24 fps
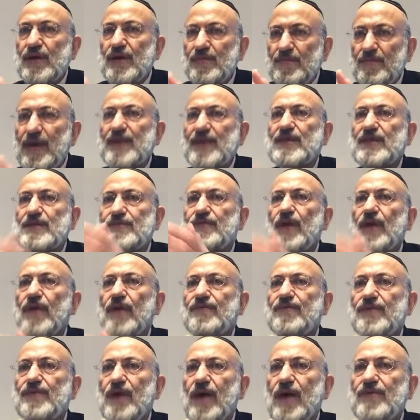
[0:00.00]
but it's full
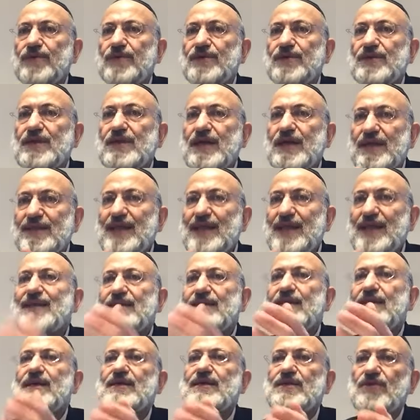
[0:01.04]
of flowers.
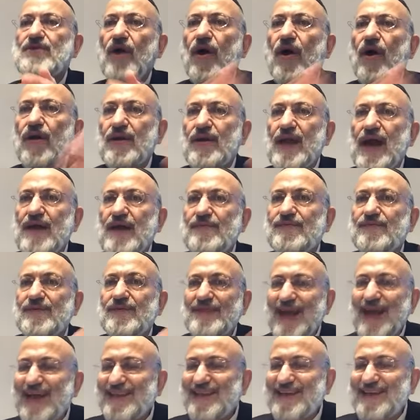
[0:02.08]
That is our life.
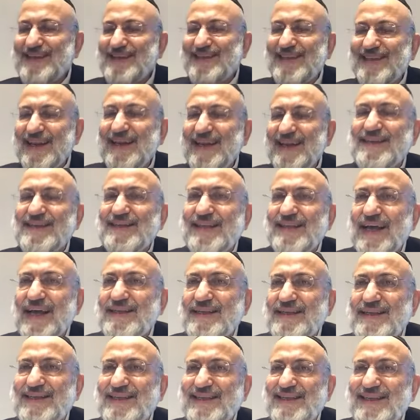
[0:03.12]
That is legacy. That
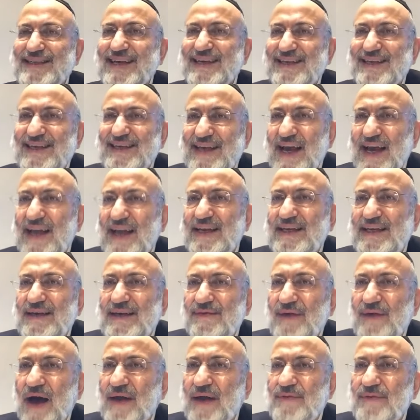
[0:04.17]
is Zekeli
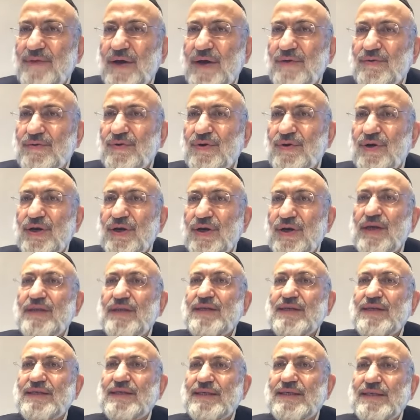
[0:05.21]
Van Webu.
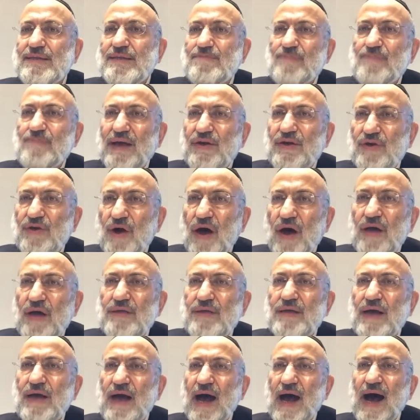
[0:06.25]
This is my
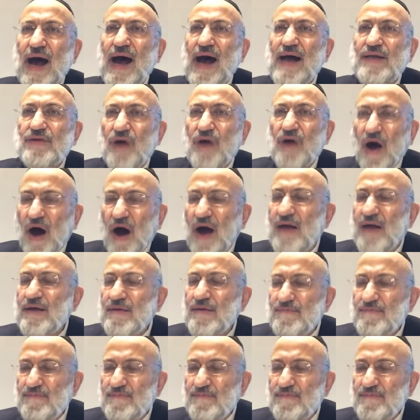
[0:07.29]
God, and I